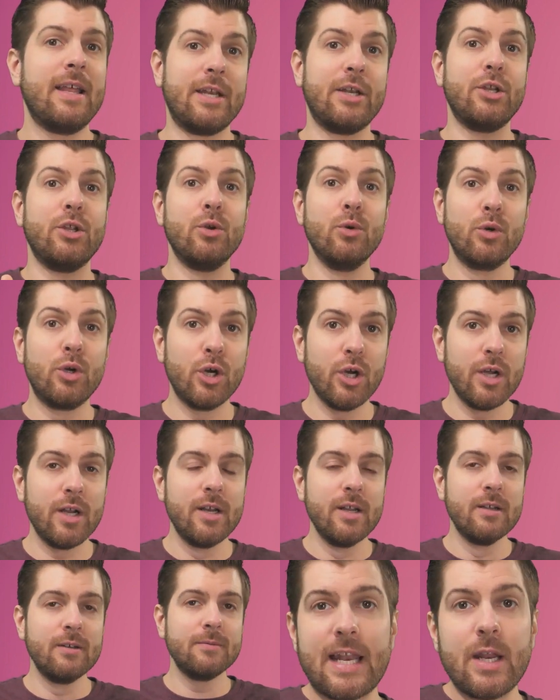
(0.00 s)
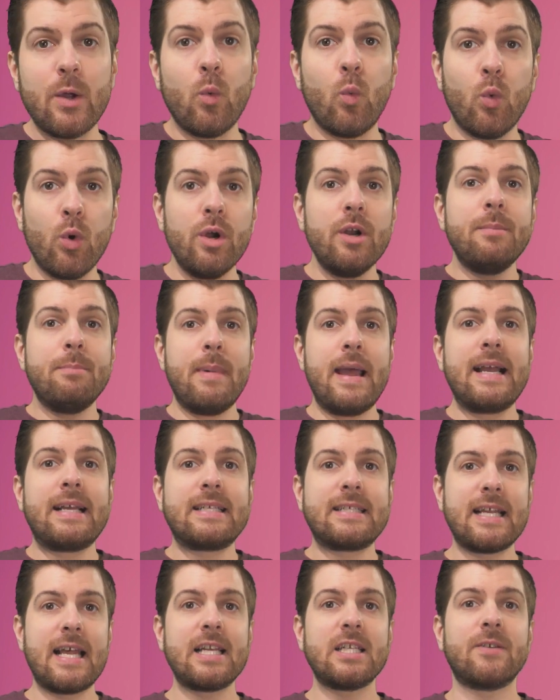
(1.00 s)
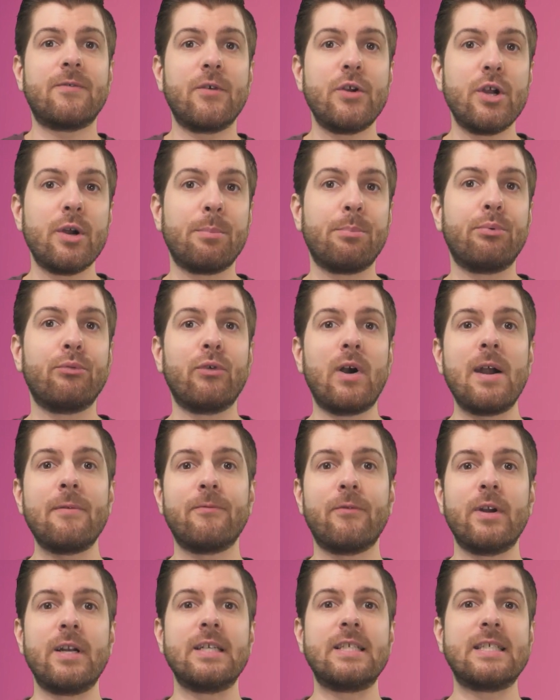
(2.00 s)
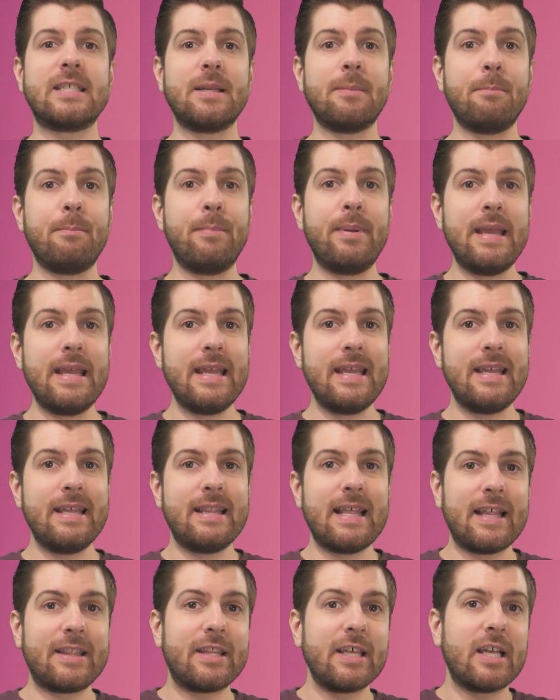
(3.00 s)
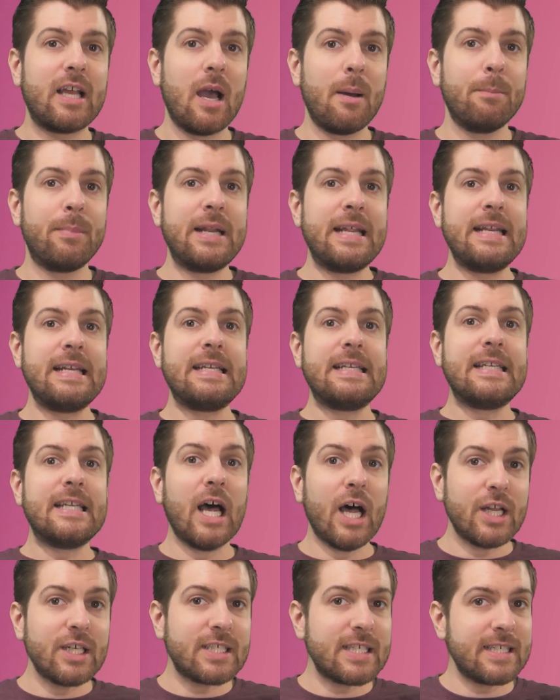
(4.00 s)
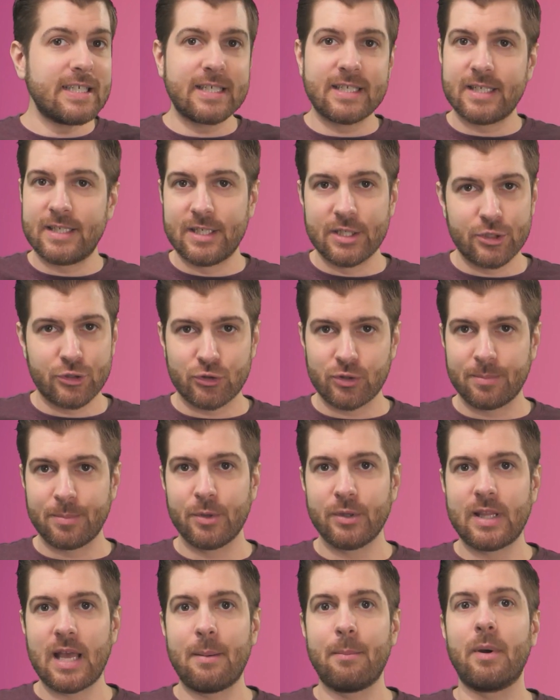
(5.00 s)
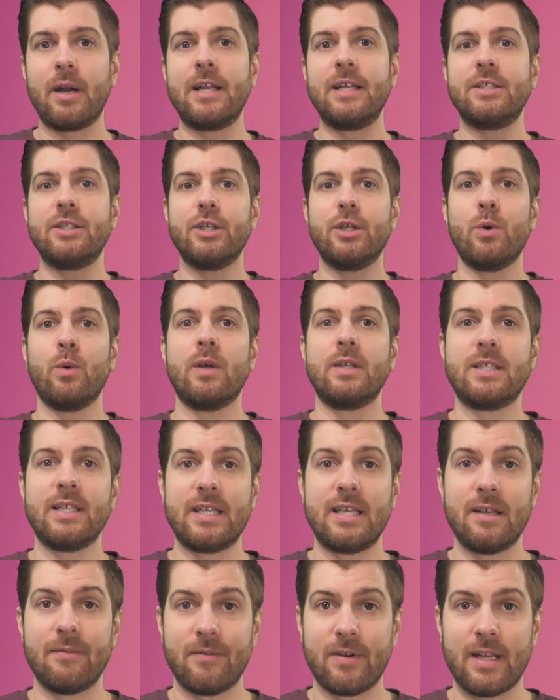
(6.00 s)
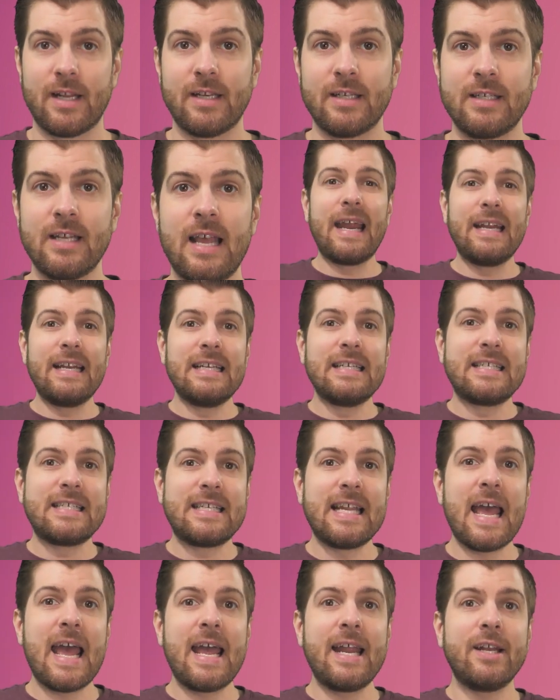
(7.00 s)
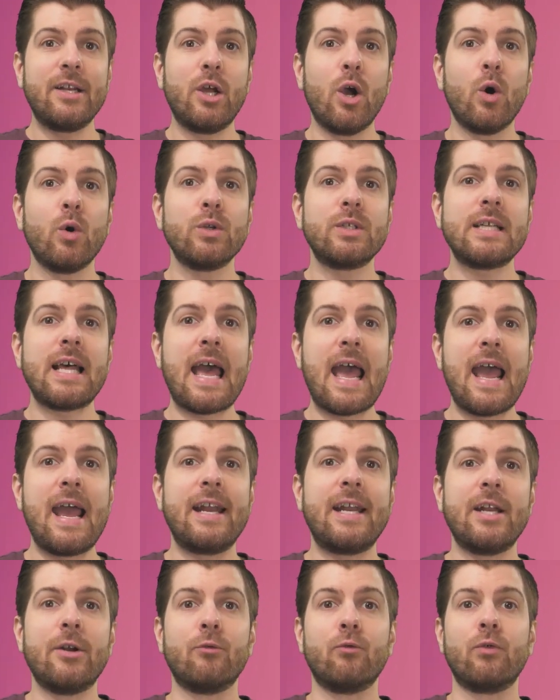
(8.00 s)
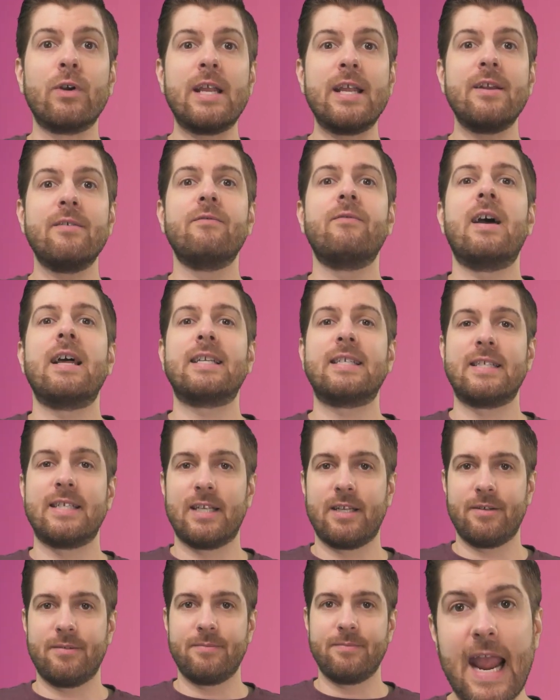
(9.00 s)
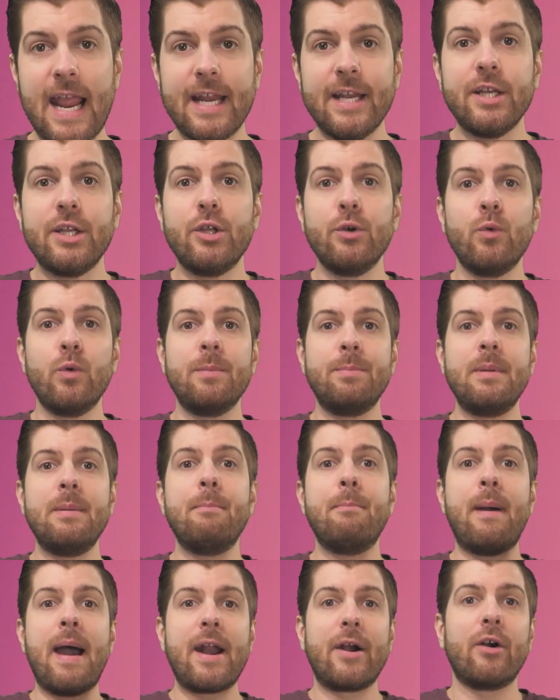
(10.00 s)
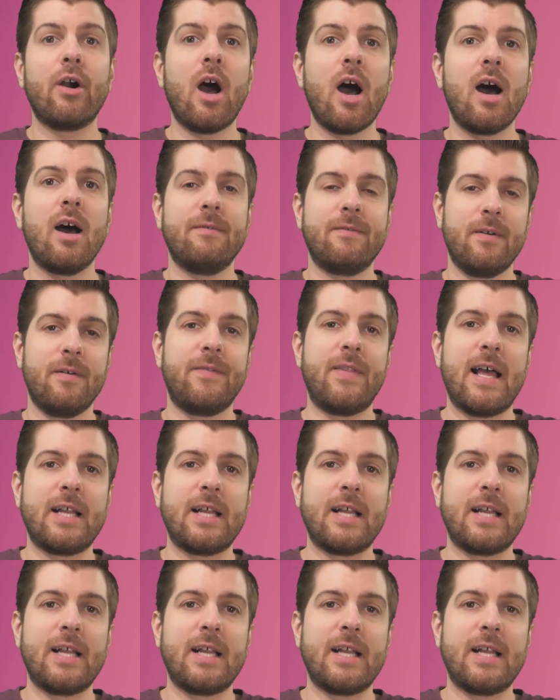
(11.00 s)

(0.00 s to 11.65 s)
than you could, then it would make sense for your preference to be that the company doesn't distribute that money to you as a dividend and instead goes ahead and reinvests it. And you would be better off if